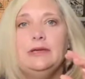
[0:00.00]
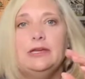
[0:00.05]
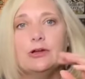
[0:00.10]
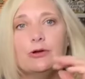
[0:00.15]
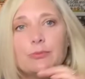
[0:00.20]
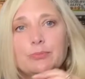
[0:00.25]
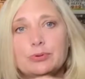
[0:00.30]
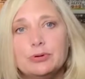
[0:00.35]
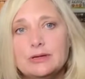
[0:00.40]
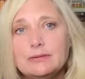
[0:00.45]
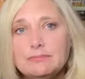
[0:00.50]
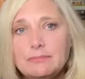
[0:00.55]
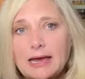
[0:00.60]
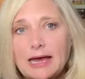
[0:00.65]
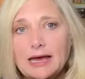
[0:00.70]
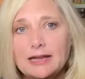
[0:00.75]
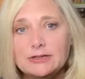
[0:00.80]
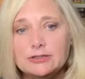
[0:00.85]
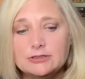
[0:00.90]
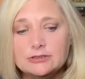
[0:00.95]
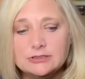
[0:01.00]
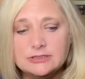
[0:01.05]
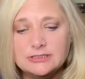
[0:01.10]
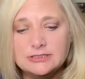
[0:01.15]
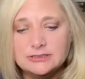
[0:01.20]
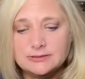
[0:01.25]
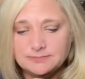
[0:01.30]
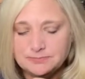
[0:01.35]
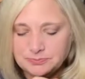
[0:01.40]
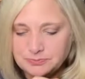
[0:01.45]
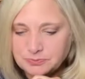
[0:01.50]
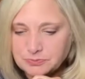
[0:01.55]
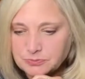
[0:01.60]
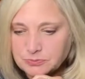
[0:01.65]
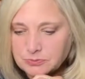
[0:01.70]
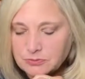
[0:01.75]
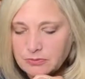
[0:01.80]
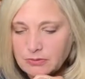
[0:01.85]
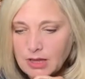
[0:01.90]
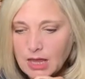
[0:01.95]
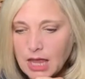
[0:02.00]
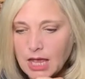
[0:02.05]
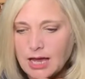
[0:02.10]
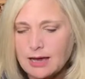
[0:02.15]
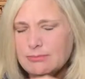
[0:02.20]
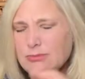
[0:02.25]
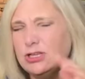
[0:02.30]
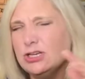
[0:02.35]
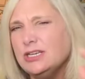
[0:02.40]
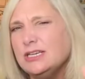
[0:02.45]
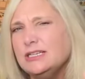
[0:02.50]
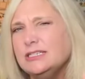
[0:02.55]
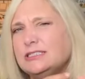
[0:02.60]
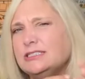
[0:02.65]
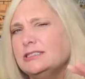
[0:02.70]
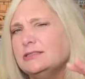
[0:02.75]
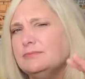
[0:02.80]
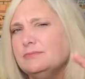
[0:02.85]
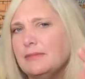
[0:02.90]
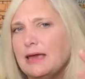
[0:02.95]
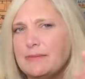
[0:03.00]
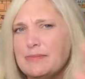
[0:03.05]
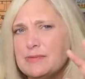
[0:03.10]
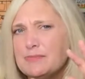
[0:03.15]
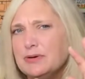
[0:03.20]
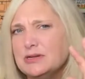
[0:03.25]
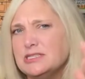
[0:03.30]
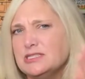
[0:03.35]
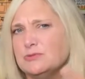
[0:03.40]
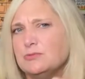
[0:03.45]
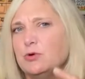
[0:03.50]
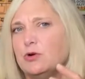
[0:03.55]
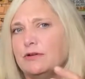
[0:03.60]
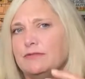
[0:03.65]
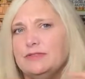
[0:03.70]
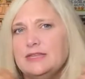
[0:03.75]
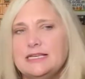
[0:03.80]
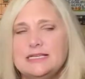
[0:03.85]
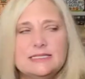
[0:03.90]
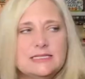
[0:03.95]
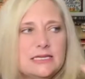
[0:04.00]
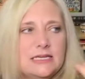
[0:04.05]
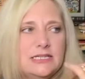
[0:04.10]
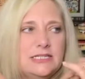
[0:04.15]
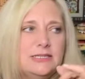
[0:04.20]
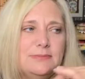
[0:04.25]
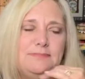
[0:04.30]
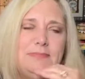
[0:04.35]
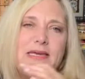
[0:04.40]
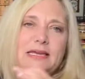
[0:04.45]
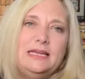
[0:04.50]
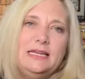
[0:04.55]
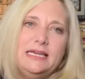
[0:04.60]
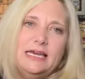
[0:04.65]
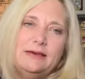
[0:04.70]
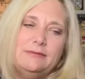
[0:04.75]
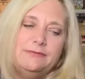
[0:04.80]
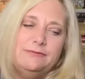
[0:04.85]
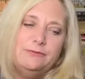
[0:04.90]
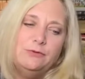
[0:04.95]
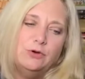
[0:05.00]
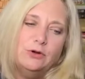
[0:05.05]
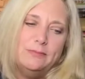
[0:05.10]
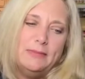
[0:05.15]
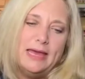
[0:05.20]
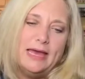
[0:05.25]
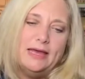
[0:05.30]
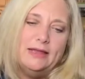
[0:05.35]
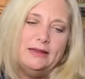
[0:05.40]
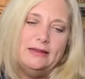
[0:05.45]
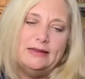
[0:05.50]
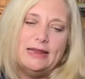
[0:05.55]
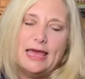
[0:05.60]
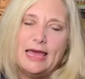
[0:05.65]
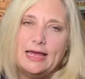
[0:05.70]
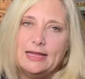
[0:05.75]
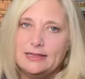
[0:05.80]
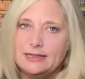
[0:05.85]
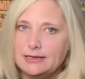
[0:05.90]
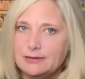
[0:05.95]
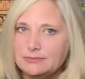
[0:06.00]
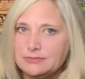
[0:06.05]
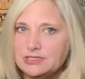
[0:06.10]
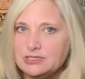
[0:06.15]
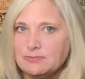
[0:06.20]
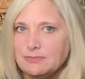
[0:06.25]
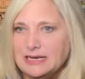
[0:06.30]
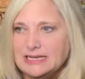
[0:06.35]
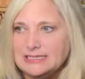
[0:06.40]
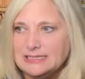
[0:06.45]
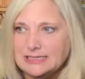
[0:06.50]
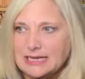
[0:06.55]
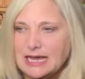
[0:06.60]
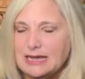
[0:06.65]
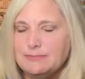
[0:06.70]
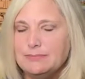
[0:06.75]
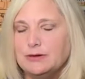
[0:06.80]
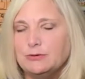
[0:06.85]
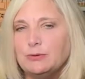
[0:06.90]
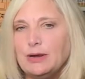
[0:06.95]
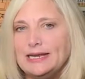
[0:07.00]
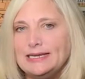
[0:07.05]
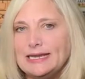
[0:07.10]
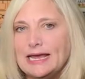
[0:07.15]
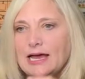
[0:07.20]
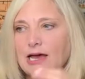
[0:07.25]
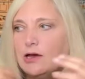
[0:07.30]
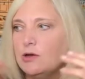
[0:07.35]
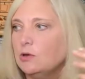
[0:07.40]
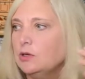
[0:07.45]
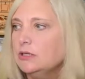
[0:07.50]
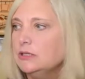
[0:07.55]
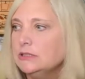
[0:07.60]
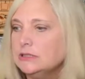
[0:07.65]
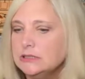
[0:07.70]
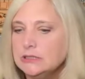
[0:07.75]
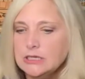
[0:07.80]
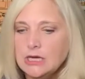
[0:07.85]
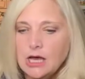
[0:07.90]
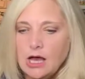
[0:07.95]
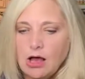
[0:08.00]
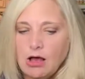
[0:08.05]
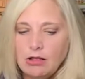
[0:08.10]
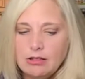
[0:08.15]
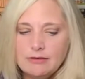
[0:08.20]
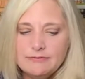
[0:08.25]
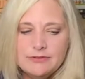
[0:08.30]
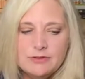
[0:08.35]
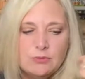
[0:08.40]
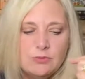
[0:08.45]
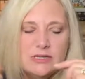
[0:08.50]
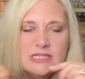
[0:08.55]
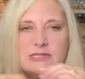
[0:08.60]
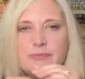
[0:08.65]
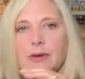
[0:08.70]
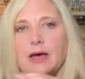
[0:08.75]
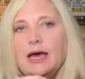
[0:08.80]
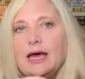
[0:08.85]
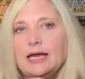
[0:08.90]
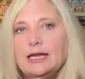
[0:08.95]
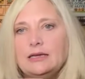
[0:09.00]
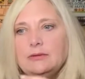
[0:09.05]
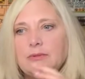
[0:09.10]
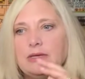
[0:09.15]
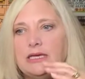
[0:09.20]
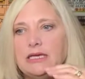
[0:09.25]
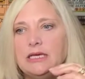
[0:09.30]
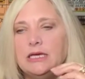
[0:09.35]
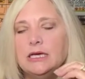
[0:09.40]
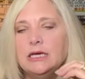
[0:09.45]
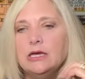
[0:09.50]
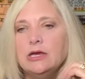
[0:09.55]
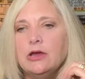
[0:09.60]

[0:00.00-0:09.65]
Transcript: me are print patterns. I'm looking to maybe put some more of these into PDF format and add them to my site, but right now all of the ones behind me